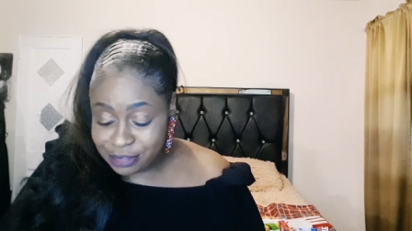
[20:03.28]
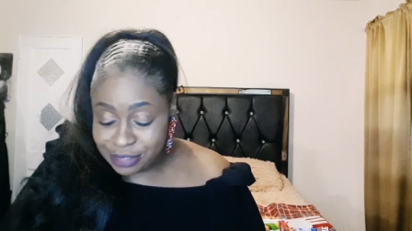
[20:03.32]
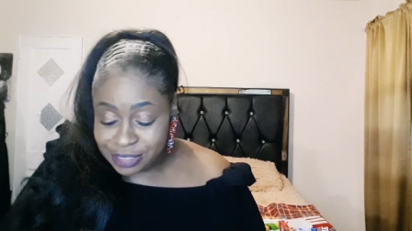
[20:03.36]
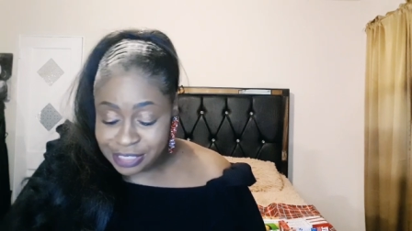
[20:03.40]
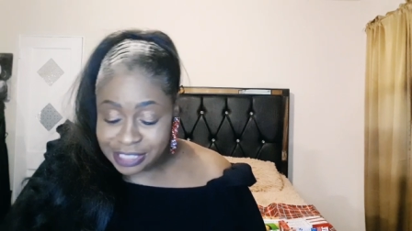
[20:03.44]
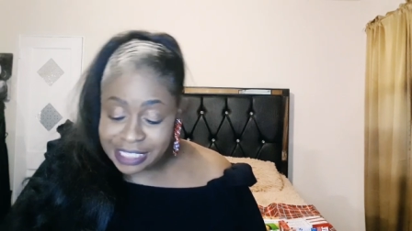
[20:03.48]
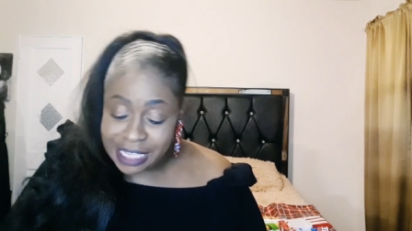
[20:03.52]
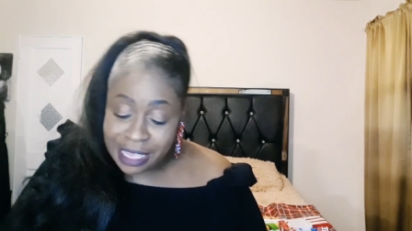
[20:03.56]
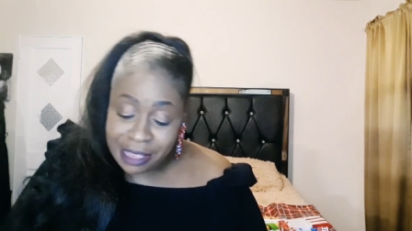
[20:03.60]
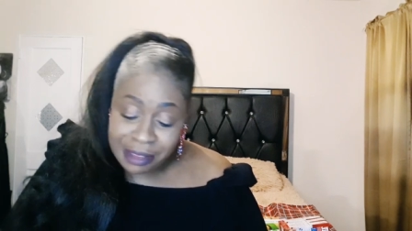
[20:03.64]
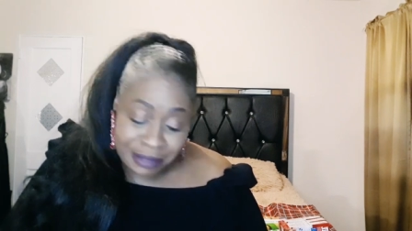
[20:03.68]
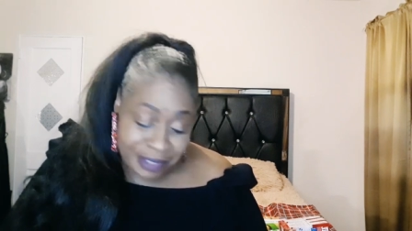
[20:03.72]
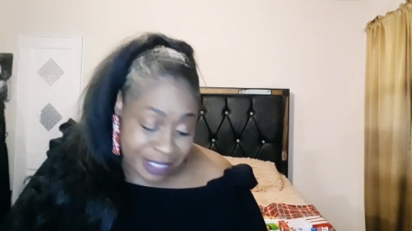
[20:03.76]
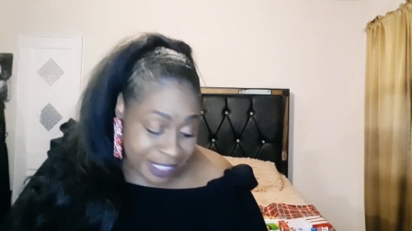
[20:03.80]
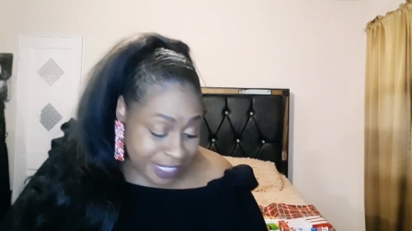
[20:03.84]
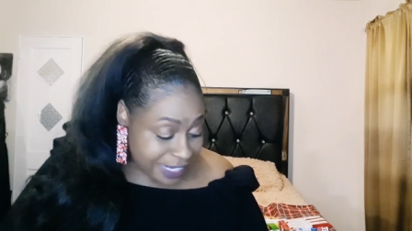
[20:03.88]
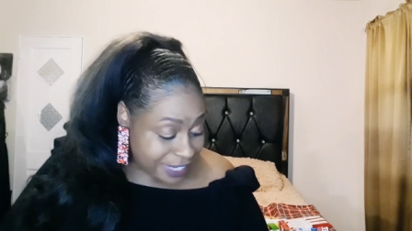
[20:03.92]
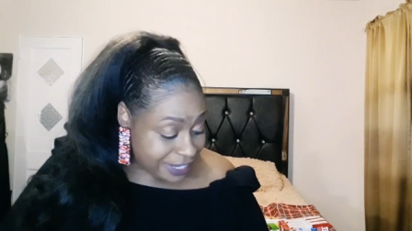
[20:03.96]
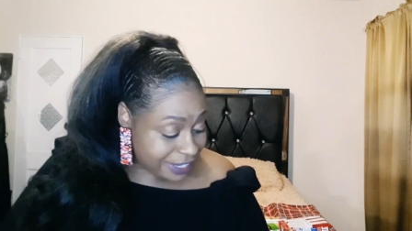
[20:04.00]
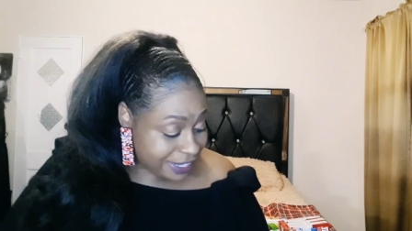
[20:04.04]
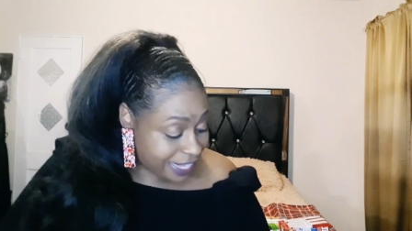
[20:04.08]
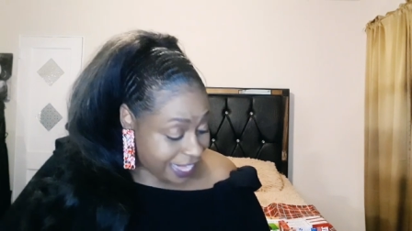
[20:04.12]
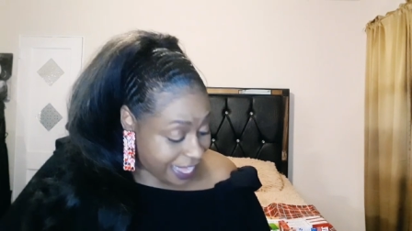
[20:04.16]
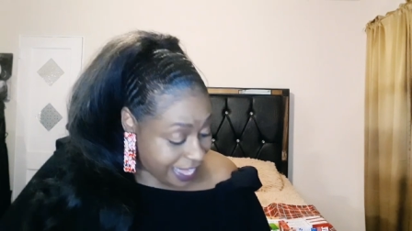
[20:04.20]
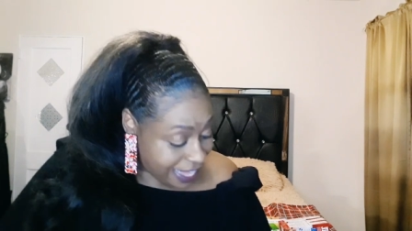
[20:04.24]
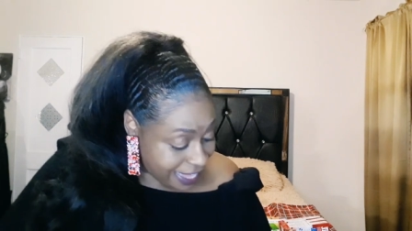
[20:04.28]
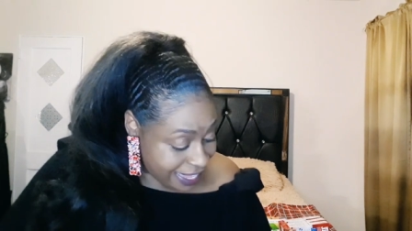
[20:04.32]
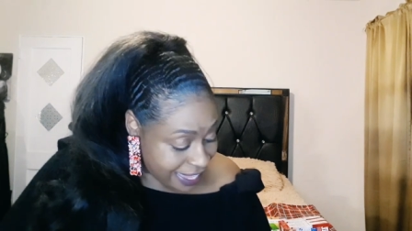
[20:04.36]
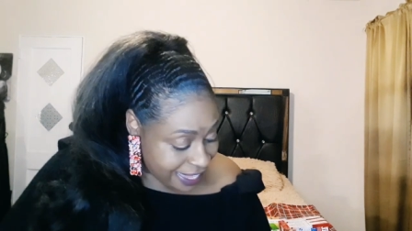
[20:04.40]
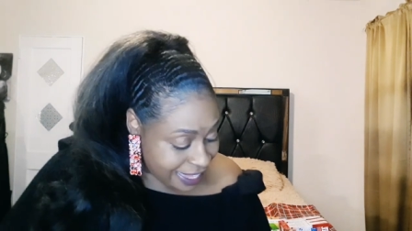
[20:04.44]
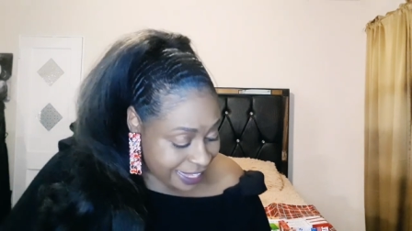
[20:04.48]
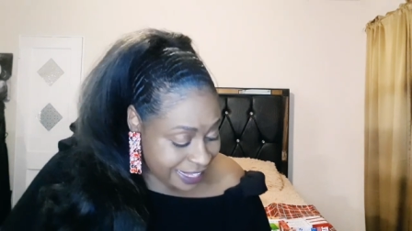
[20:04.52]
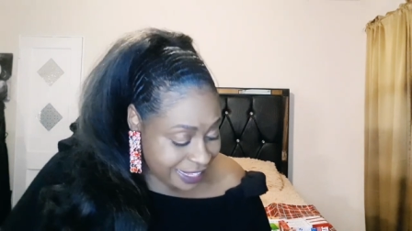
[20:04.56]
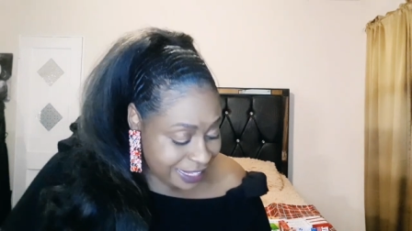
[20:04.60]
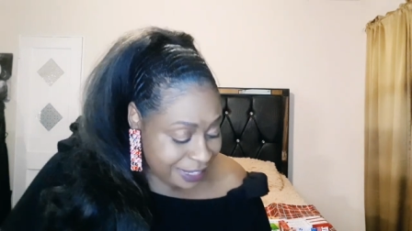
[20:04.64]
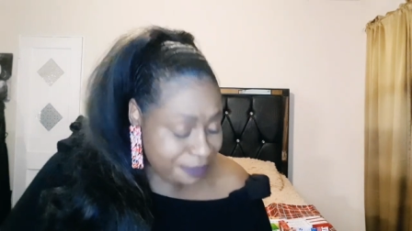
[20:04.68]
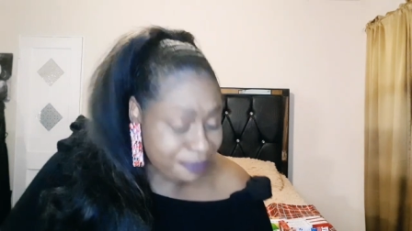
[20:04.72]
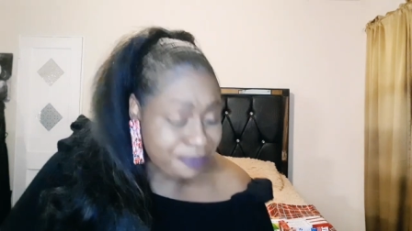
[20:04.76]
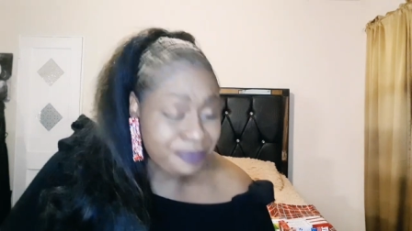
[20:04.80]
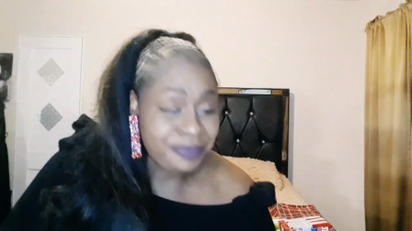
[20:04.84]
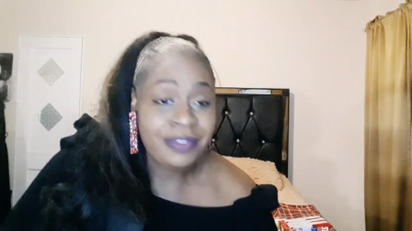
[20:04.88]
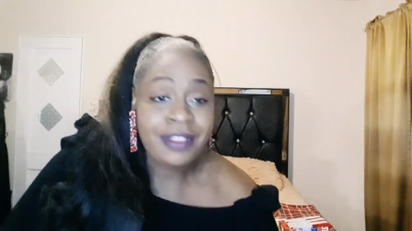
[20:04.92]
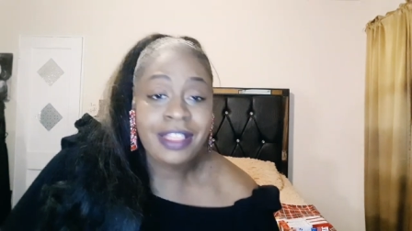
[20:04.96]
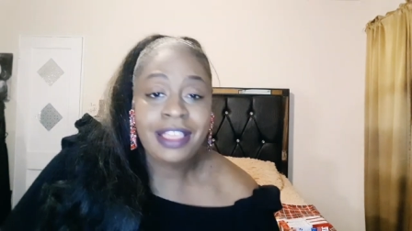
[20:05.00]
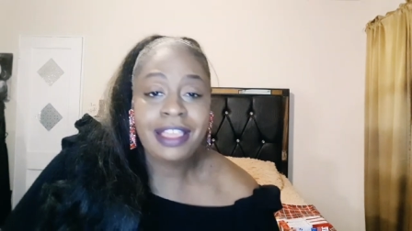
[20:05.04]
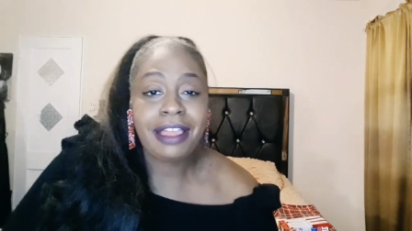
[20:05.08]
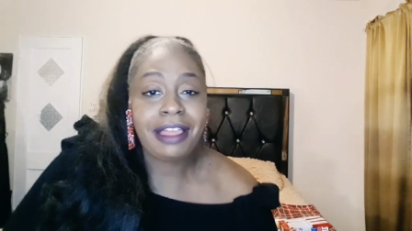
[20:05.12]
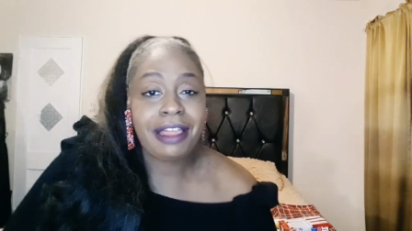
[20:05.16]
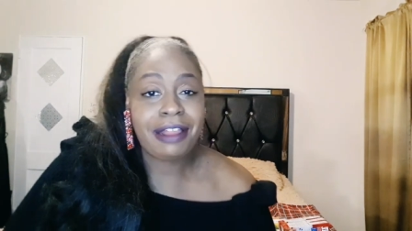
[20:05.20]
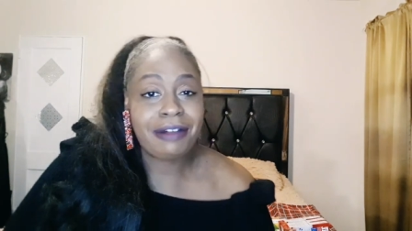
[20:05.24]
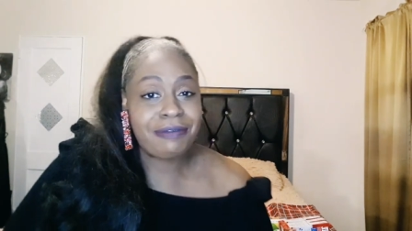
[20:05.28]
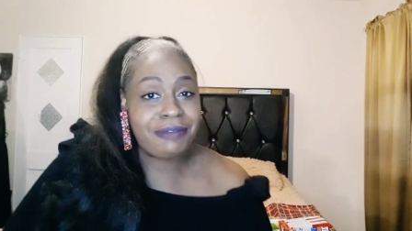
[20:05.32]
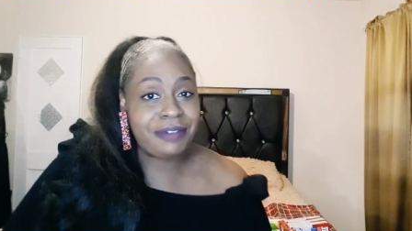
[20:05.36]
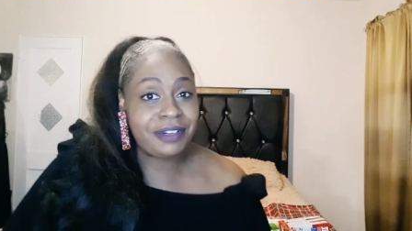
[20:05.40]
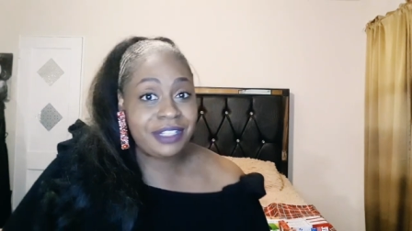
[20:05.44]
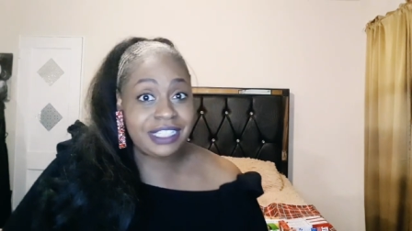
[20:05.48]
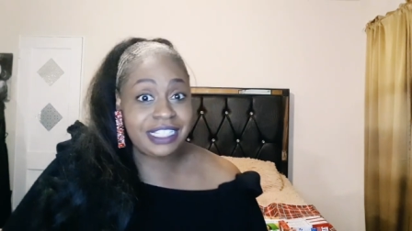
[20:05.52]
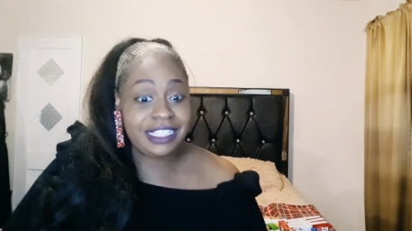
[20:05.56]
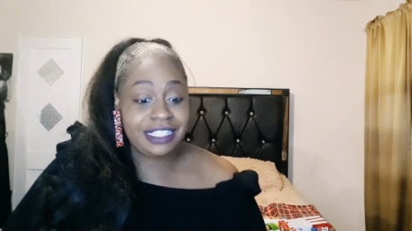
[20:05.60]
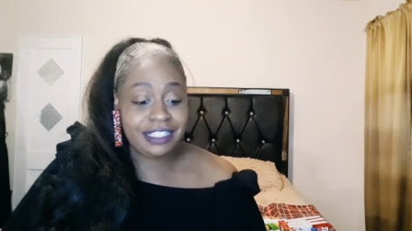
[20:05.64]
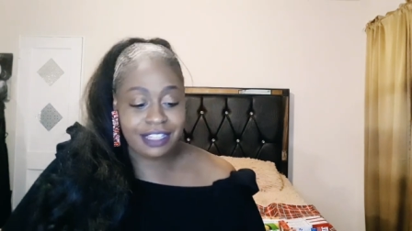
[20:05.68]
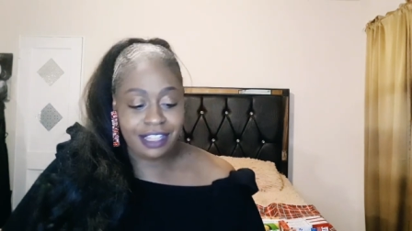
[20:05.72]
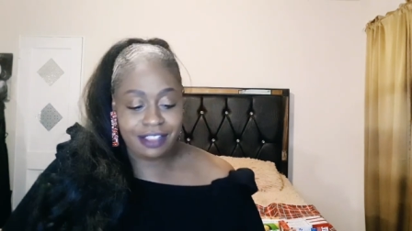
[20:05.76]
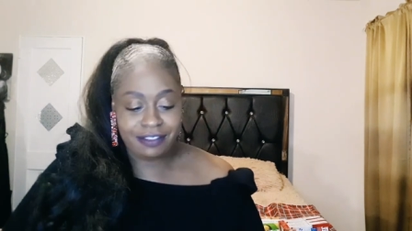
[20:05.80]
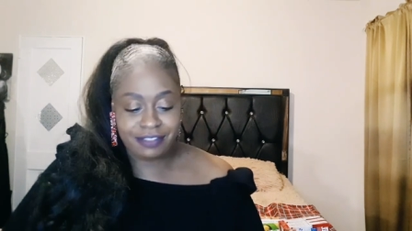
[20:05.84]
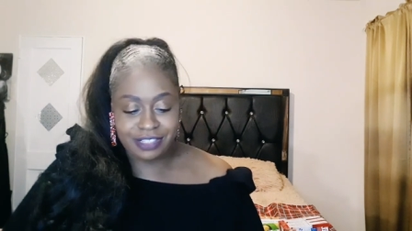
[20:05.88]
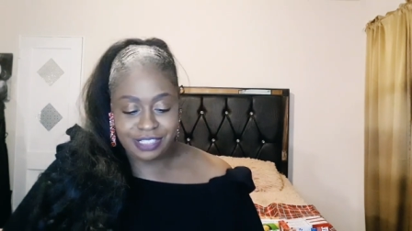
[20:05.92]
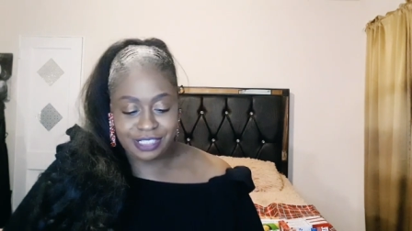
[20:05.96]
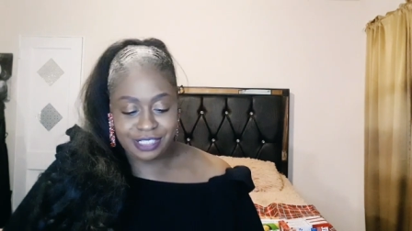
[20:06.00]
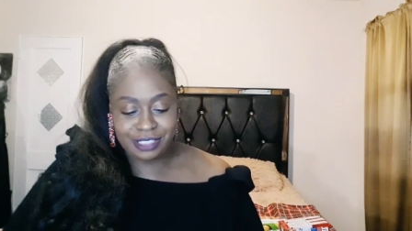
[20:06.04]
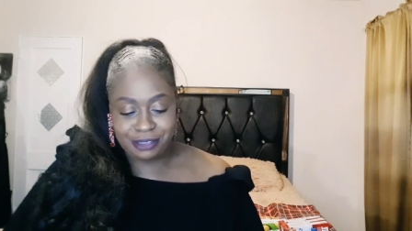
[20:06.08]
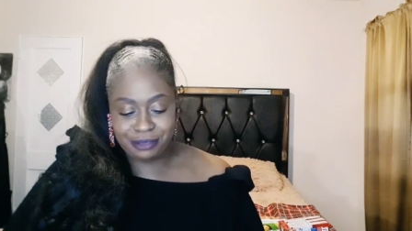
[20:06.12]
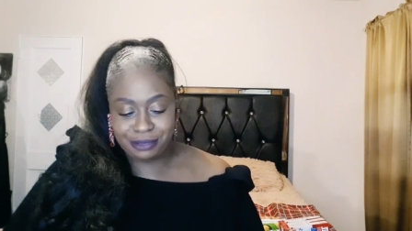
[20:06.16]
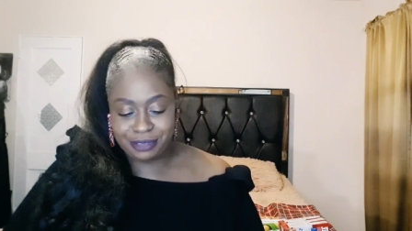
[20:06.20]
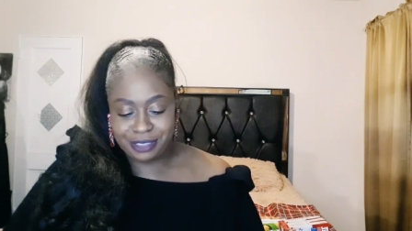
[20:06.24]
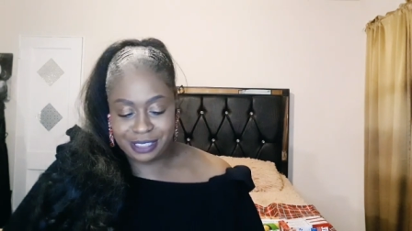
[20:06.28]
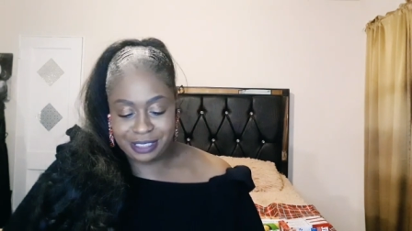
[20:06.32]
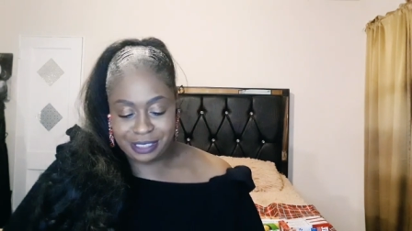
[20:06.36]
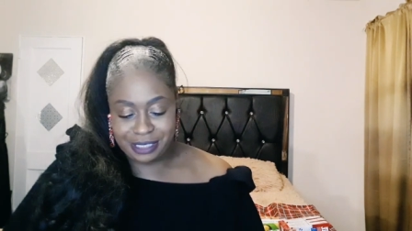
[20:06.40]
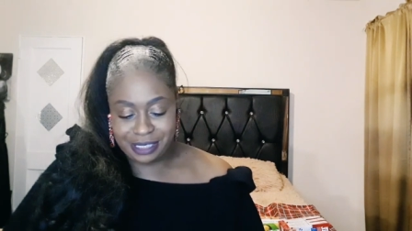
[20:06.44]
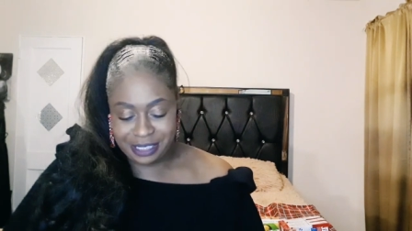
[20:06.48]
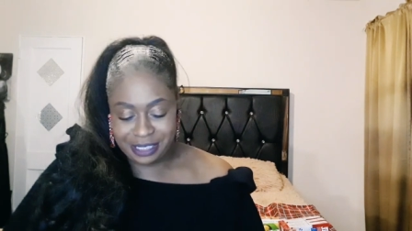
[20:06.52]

you something, okay? I really love these Q-Tex.